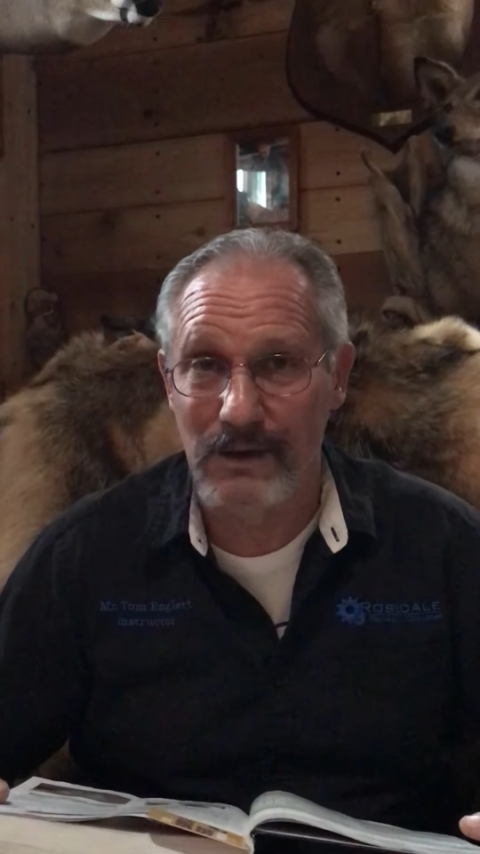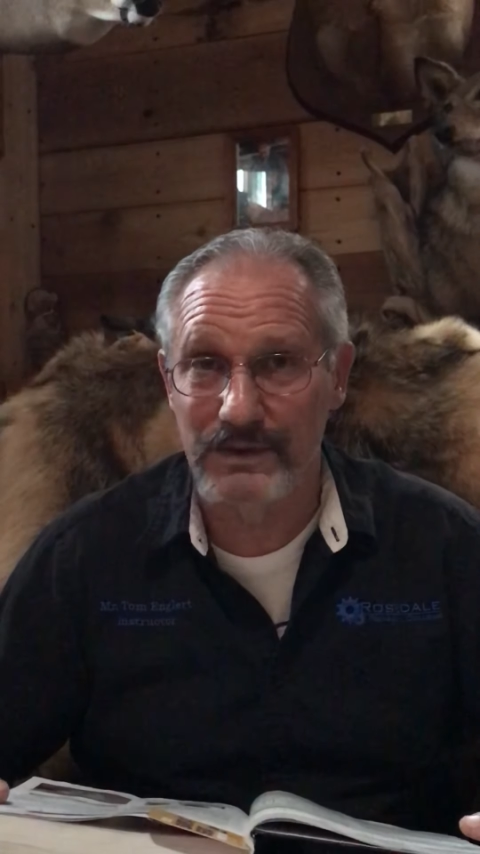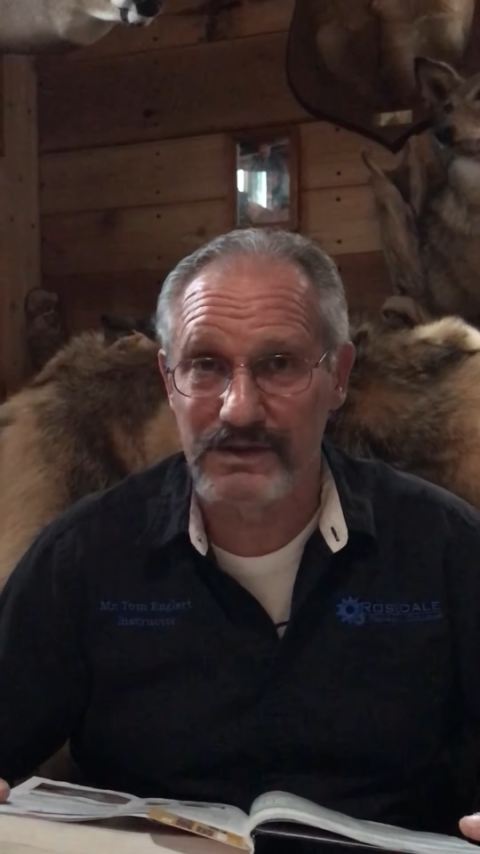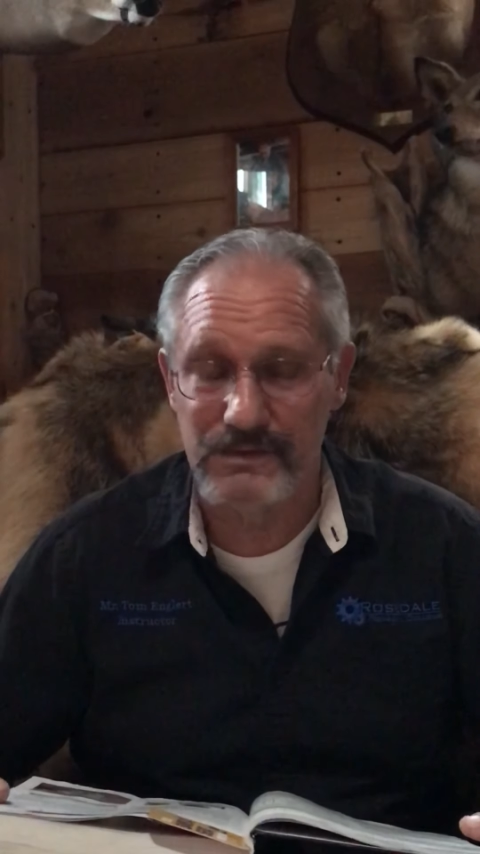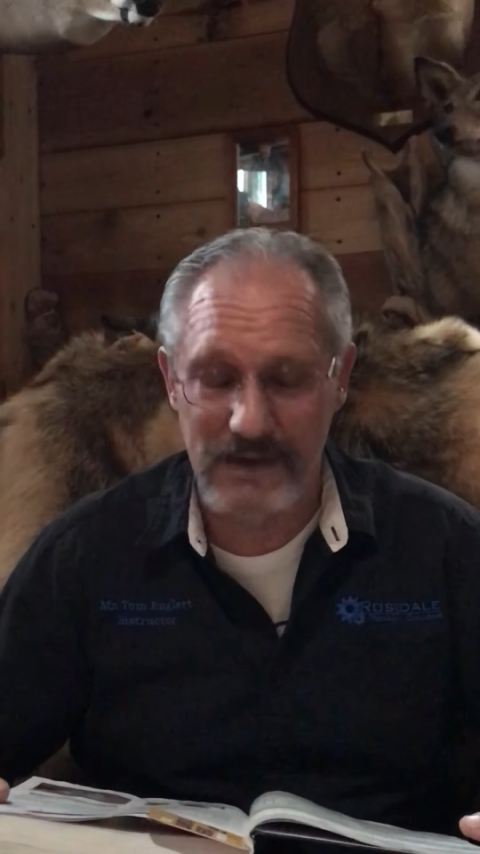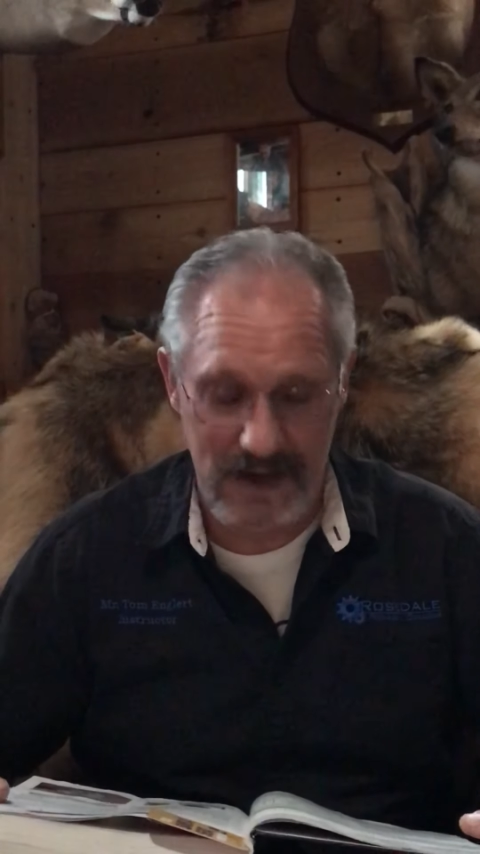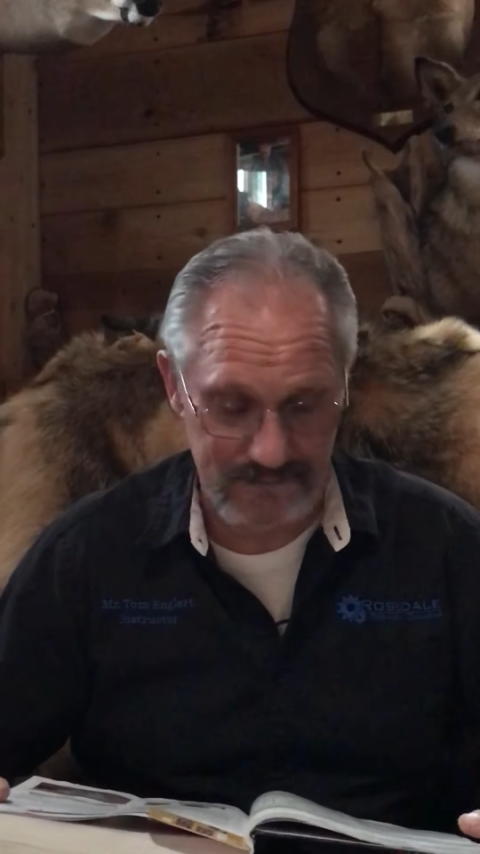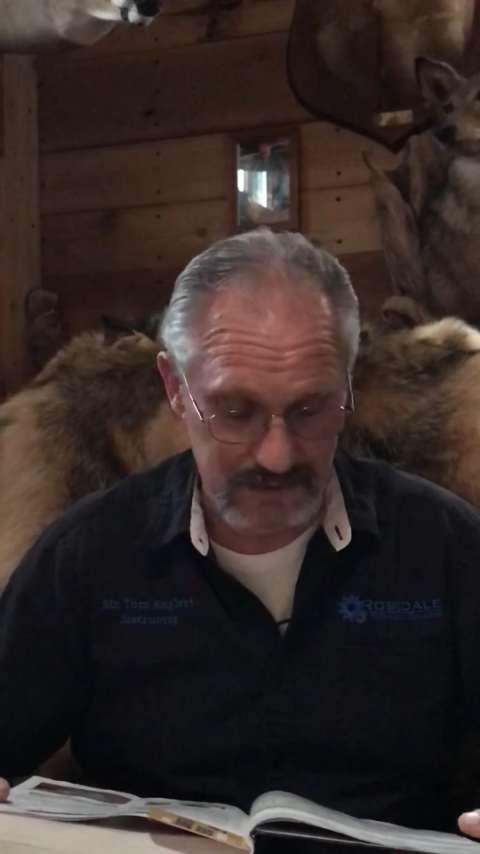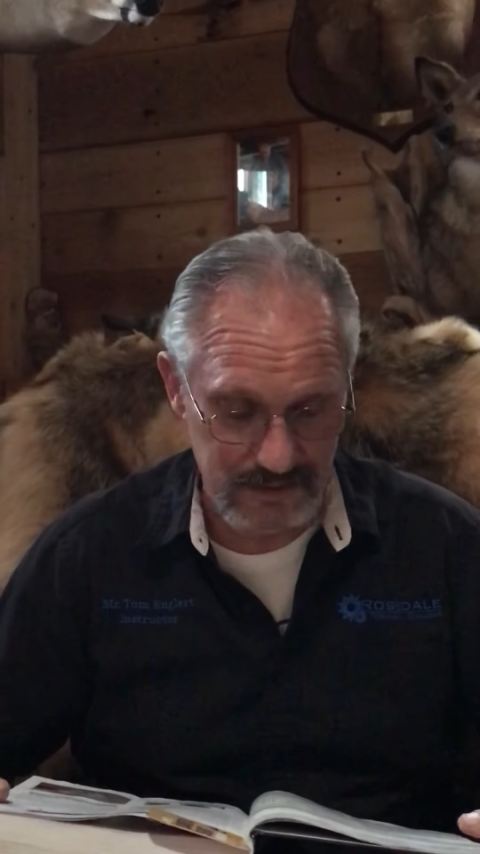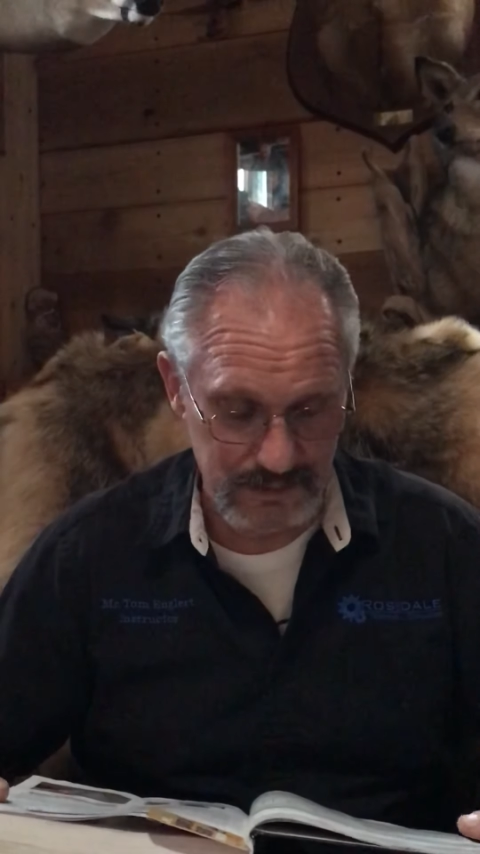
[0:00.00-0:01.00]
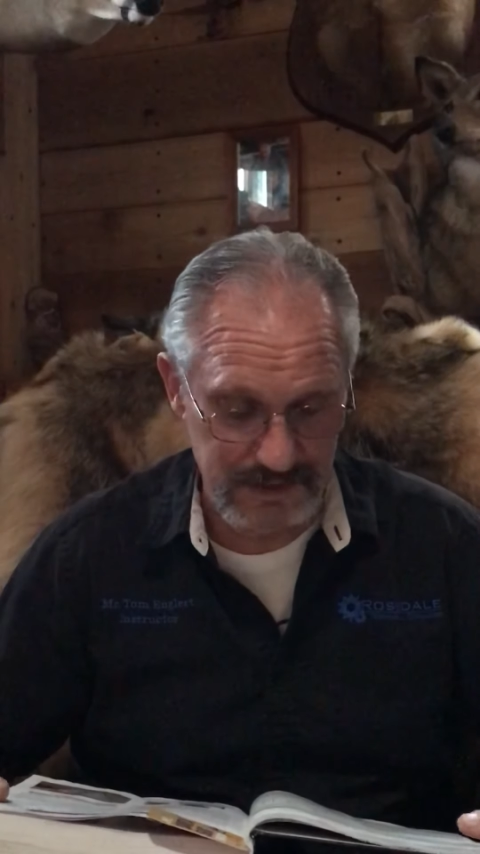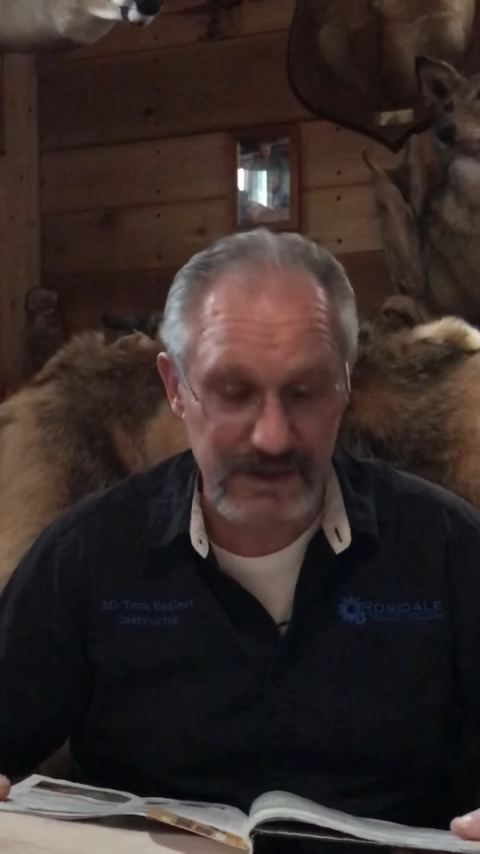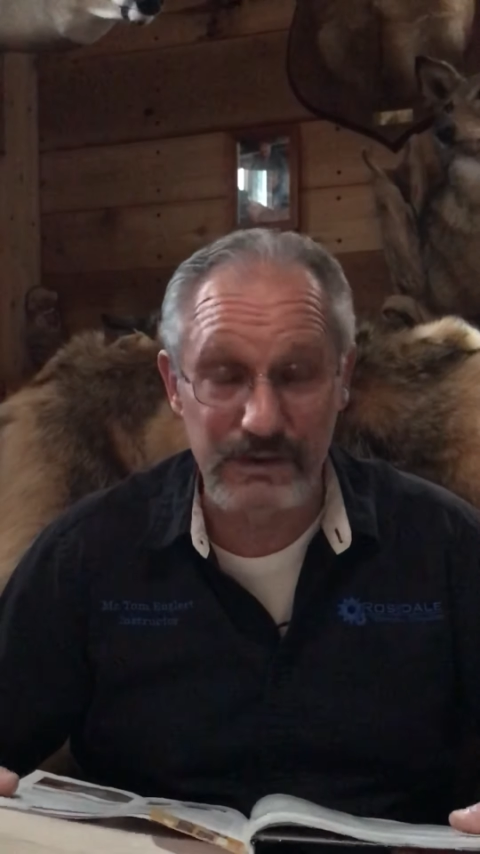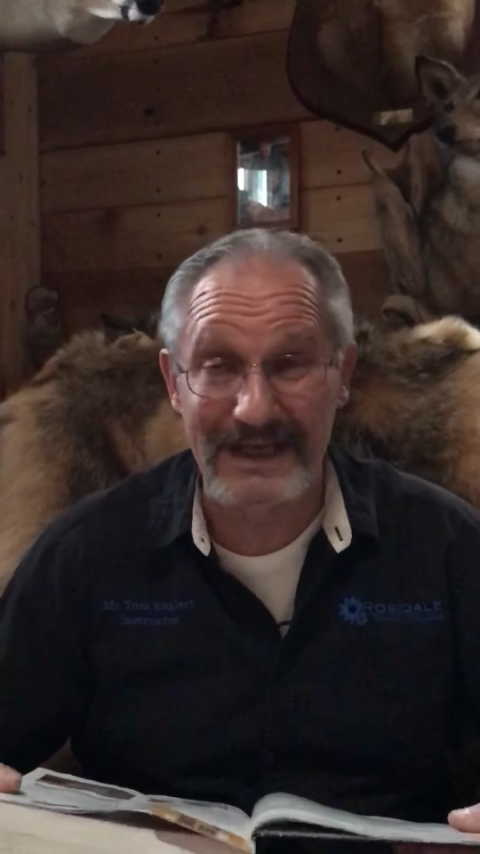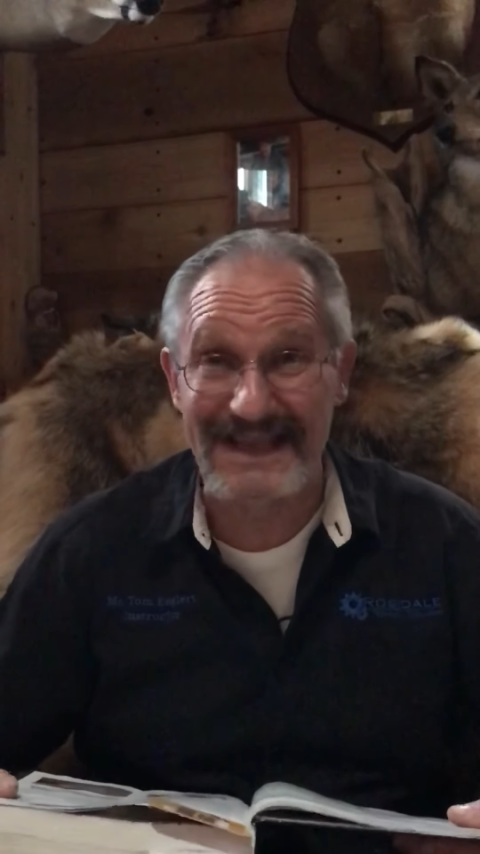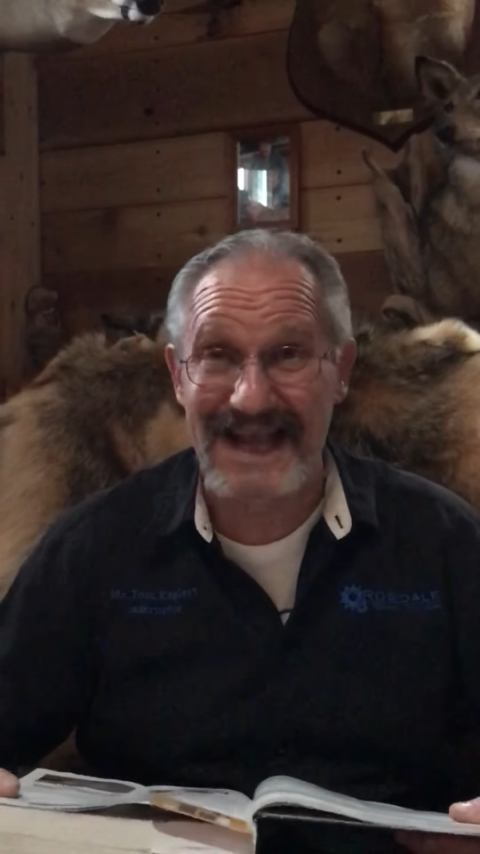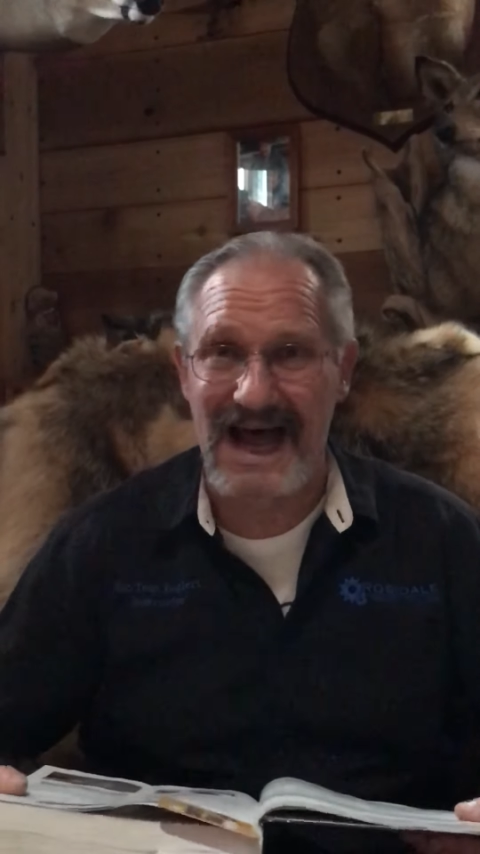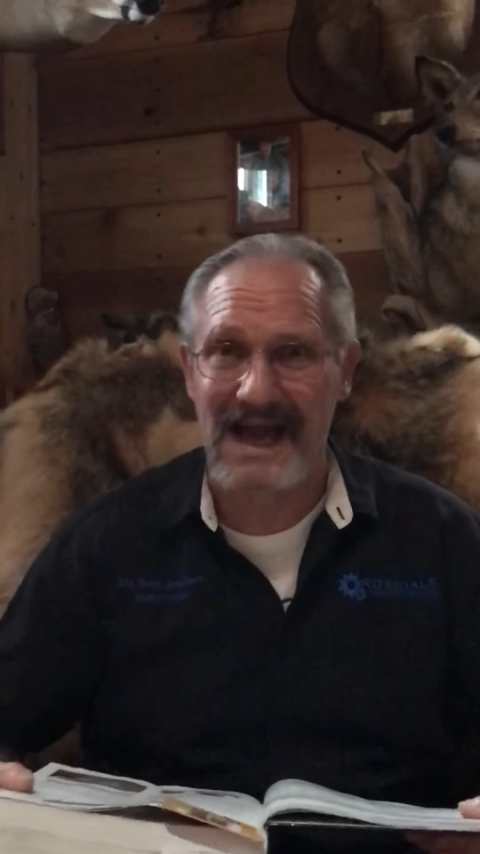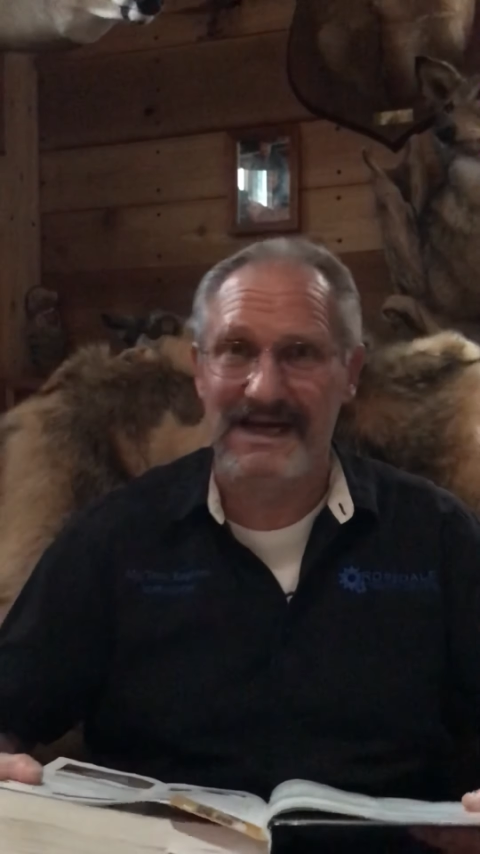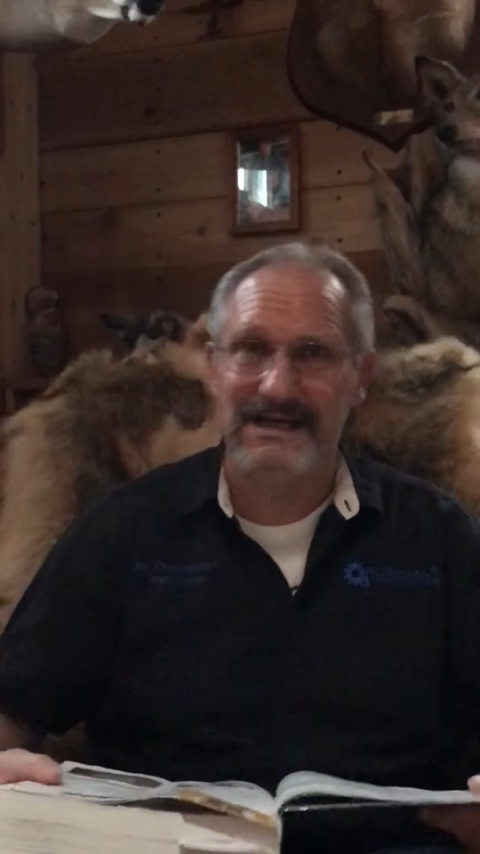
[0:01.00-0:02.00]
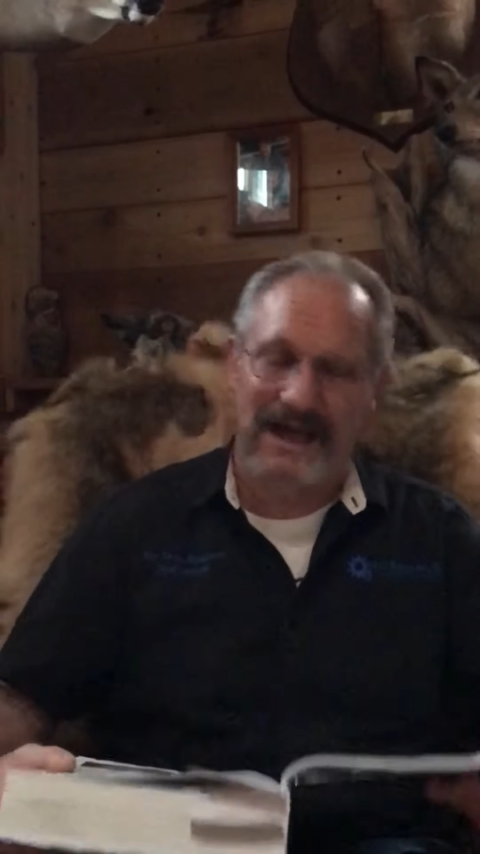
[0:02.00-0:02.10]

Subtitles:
what you have to do is Unit 9.